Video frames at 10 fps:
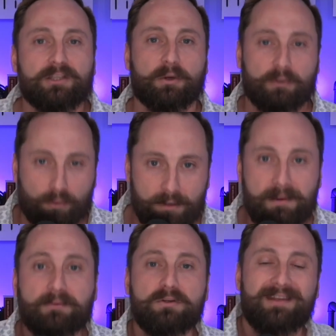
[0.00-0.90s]
So in order to
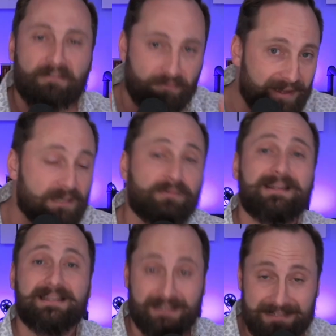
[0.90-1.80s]
be able to do that
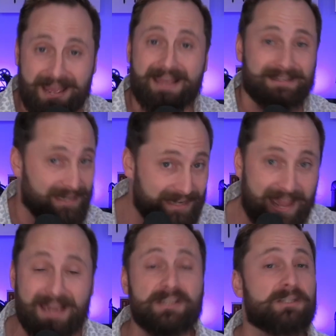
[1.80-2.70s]
effectively today in
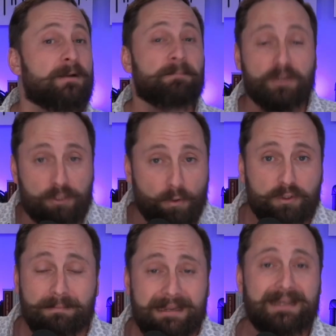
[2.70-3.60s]
today's
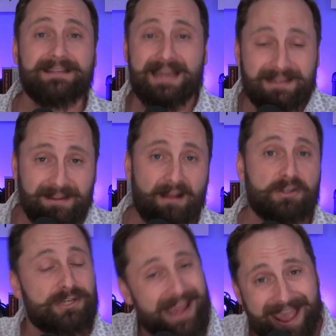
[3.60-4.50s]
social media
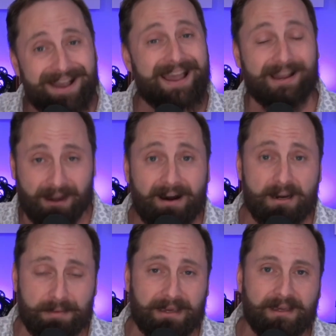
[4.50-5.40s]
technology AI
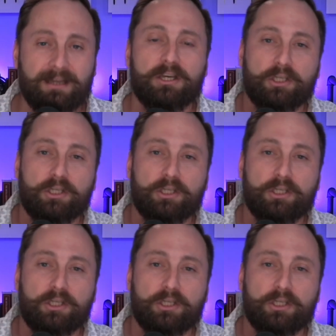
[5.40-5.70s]
economy,